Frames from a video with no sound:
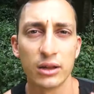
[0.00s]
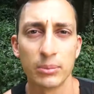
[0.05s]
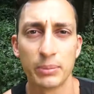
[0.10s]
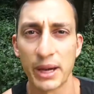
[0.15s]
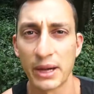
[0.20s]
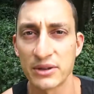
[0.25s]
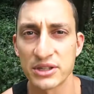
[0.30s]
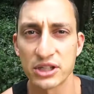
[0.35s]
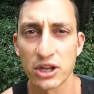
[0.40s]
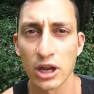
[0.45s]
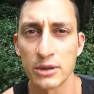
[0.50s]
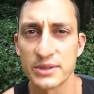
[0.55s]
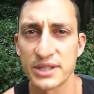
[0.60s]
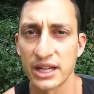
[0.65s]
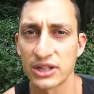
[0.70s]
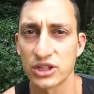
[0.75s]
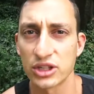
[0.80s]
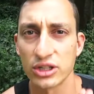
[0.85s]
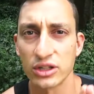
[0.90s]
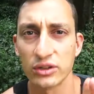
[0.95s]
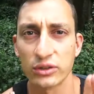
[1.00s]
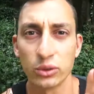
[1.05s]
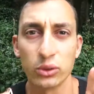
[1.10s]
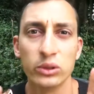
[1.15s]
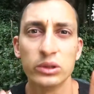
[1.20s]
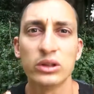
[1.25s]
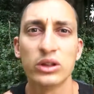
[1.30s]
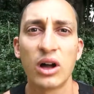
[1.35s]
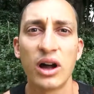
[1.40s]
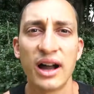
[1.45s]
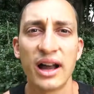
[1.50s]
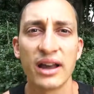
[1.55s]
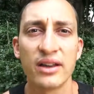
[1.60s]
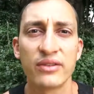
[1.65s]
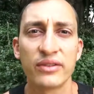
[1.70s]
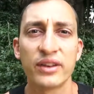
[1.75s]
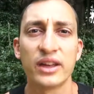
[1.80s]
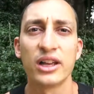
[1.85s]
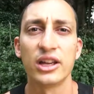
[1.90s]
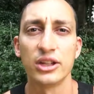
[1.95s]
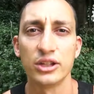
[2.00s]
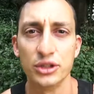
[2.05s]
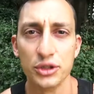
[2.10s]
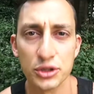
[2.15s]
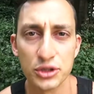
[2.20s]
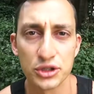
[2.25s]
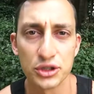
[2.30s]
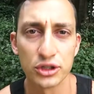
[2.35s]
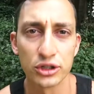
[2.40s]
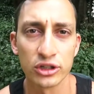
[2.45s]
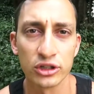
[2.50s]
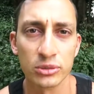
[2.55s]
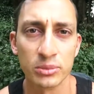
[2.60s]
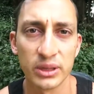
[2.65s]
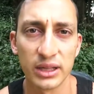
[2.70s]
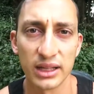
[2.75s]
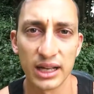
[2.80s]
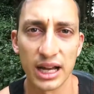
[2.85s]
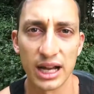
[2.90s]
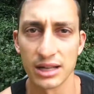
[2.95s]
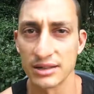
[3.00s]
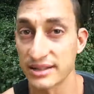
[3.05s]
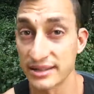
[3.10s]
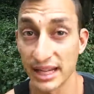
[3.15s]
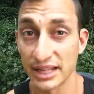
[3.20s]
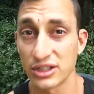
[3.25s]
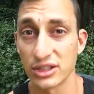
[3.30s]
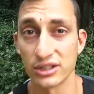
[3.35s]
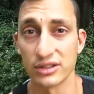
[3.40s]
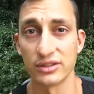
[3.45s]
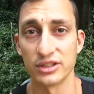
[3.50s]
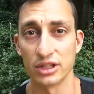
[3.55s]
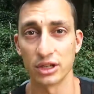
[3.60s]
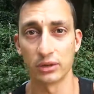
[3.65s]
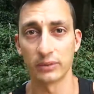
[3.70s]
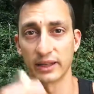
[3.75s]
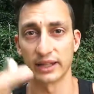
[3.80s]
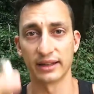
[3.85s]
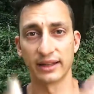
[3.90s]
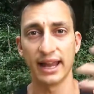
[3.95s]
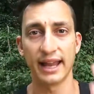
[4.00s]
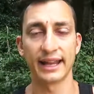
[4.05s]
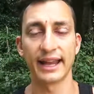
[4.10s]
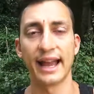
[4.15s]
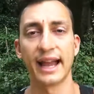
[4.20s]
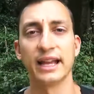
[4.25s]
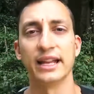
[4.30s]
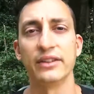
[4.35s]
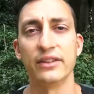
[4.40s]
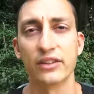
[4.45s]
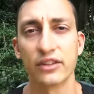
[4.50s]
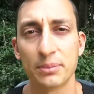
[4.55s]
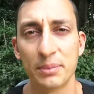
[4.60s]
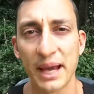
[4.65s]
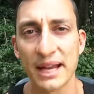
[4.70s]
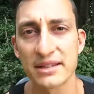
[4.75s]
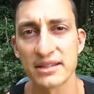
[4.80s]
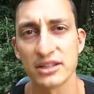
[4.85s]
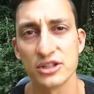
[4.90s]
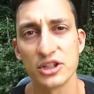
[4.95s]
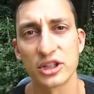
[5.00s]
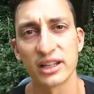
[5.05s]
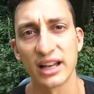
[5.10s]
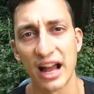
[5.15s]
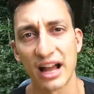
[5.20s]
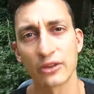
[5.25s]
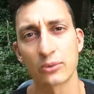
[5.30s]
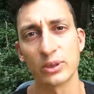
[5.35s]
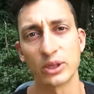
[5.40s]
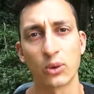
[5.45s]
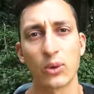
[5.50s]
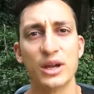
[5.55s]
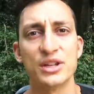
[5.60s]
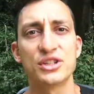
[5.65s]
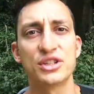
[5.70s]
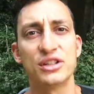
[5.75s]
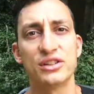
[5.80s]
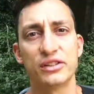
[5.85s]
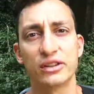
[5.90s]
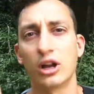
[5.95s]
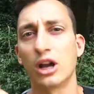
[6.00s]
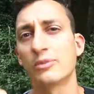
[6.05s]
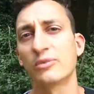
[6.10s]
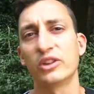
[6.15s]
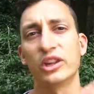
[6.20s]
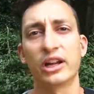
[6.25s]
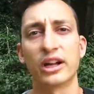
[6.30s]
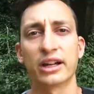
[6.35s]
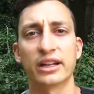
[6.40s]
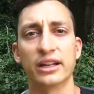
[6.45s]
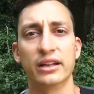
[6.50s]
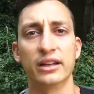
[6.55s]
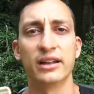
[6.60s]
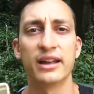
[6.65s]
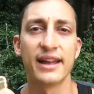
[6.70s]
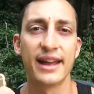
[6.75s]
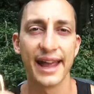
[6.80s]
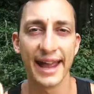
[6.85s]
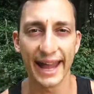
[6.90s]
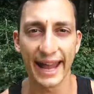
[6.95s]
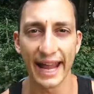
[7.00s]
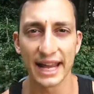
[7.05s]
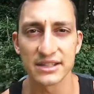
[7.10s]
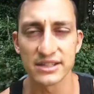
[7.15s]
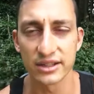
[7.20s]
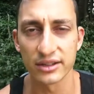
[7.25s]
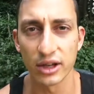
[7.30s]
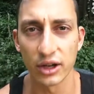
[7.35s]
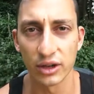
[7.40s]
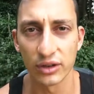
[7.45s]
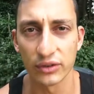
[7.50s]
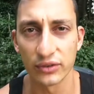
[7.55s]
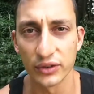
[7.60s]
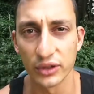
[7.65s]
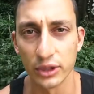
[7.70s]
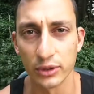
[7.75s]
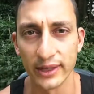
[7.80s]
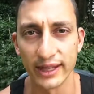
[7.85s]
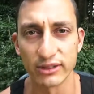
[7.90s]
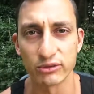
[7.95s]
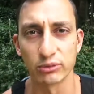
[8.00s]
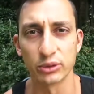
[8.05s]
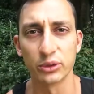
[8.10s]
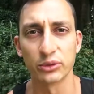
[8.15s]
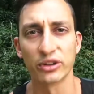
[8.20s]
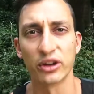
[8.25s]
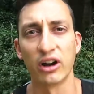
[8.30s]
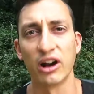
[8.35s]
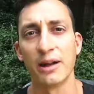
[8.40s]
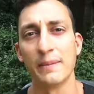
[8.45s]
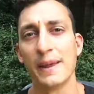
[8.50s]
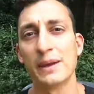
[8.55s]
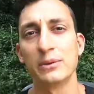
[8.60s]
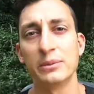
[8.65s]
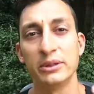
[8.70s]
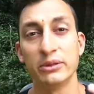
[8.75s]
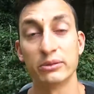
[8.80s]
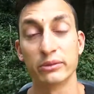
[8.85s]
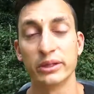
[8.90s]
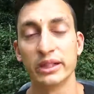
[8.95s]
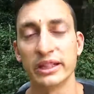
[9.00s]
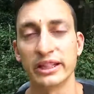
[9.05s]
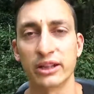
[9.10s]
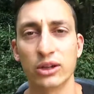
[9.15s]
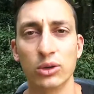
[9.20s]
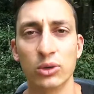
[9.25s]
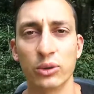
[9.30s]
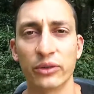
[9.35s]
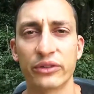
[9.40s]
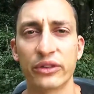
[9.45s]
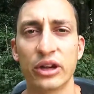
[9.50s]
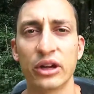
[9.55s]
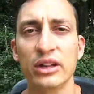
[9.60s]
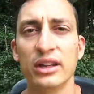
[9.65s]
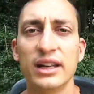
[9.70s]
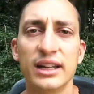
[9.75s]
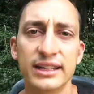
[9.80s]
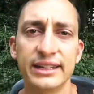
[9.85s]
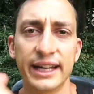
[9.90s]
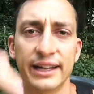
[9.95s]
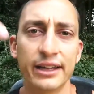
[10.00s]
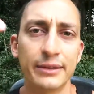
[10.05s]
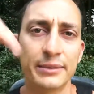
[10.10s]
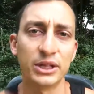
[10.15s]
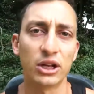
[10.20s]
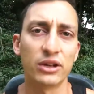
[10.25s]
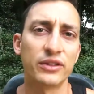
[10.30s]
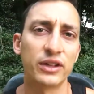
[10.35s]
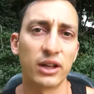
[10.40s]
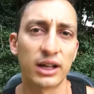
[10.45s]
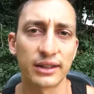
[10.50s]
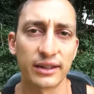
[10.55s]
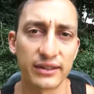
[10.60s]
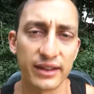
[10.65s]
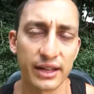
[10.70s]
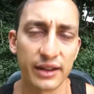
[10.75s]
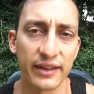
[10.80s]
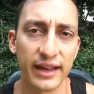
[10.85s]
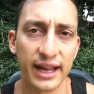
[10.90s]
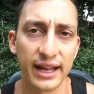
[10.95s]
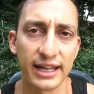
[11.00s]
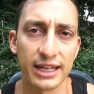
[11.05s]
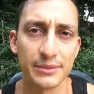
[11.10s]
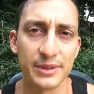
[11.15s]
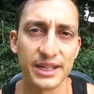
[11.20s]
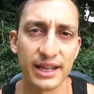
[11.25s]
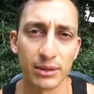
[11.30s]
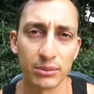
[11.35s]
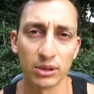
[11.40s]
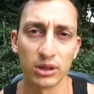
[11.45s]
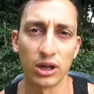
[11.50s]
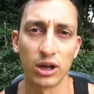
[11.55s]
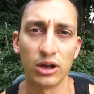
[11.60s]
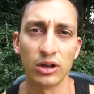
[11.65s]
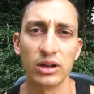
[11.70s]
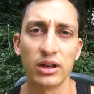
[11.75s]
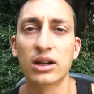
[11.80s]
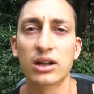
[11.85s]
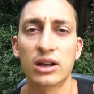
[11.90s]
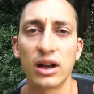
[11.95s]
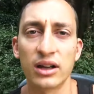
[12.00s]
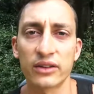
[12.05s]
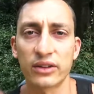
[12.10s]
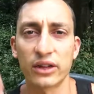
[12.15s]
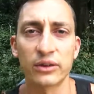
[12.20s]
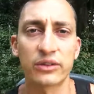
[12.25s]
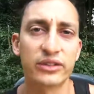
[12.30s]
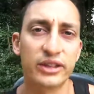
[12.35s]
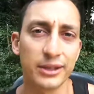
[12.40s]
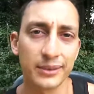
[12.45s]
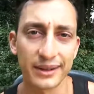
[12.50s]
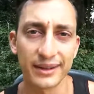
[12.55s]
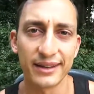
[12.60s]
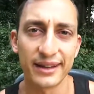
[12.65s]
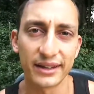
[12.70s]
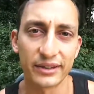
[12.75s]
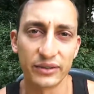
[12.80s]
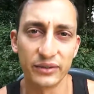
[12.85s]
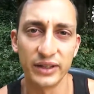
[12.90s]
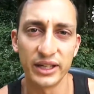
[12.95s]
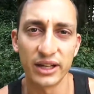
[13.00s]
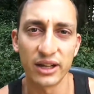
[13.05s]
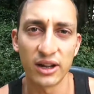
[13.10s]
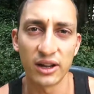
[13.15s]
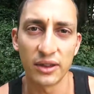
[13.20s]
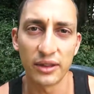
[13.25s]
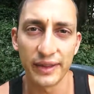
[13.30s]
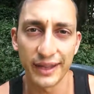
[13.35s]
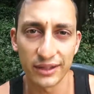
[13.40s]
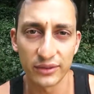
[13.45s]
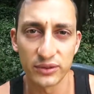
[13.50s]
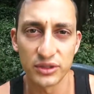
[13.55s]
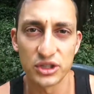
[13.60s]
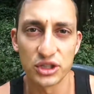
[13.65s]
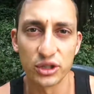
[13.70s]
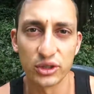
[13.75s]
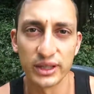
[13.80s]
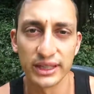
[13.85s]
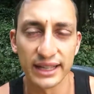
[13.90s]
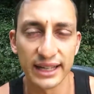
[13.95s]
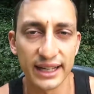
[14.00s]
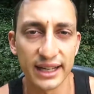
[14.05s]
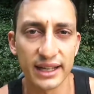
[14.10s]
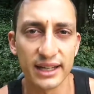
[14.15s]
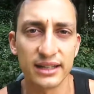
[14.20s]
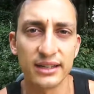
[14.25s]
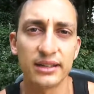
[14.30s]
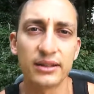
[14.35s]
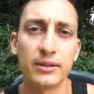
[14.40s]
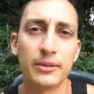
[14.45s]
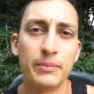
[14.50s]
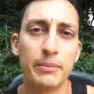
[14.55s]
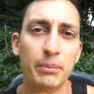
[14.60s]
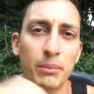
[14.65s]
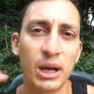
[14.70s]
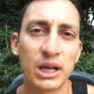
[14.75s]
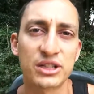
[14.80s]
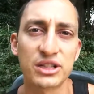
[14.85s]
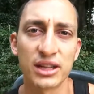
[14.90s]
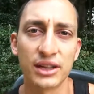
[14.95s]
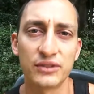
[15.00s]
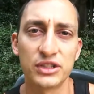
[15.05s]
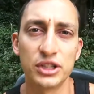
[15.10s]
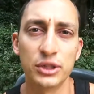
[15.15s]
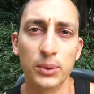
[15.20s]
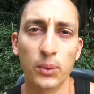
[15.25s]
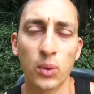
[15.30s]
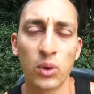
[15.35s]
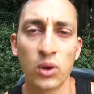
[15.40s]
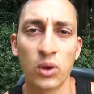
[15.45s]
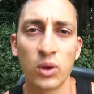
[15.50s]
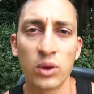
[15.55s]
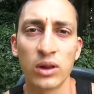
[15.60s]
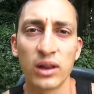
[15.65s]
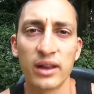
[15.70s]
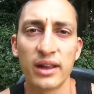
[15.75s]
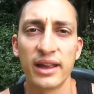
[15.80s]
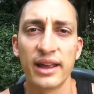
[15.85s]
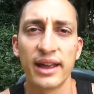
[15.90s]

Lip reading: Periscope sessions or live YouTube sessions. We can hang out in this space and you can ask me questions, and hopefully I can answer those for you in real time. That would be really cool. So yeah, me know if you like the sound of that. Hit me down below. Guys, I'll see you at the next video. Thanks for tuning in. Much love to you all.